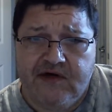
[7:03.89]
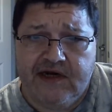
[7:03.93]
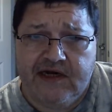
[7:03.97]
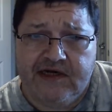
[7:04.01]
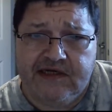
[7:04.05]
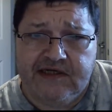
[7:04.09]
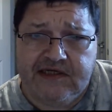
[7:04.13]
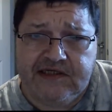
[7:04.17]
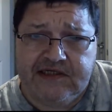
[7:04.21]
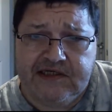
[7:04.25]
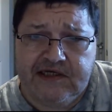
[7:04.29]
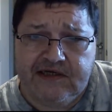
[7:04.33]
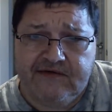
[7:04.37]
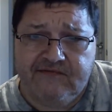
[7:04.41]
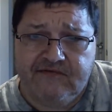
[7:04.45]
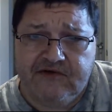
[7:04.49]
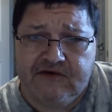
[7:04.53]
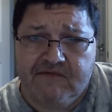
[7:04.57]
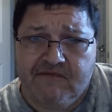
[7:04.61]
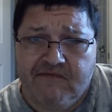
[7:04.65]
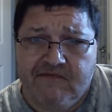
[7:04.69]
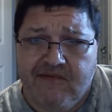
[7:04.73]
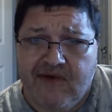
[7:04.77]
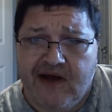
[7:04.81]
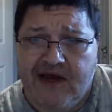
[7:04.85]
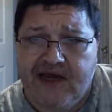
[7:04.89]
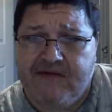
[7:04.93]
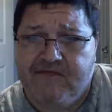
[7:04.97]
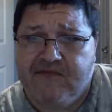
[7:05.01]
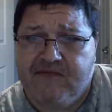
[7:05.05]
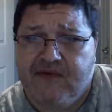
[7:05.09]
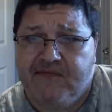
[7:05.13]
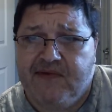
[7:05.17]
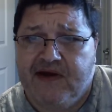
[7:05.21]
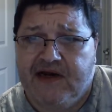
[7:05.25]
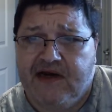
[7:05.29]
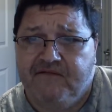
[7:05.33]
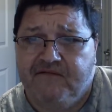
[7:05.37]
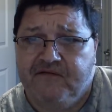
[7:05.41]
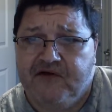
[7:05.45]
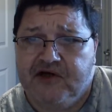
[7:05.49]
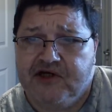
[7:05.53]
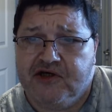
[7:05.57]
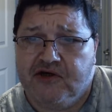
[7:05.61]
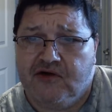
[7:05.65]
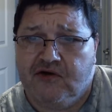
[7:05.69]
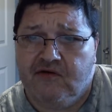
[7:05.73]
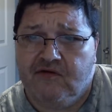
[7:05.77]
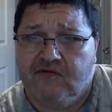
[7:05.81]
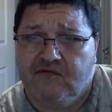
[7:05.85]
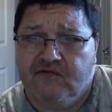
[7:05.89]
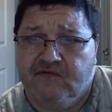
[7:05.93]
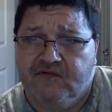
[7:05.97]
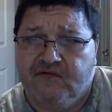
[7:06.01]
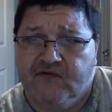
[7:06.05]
additives might be beneficial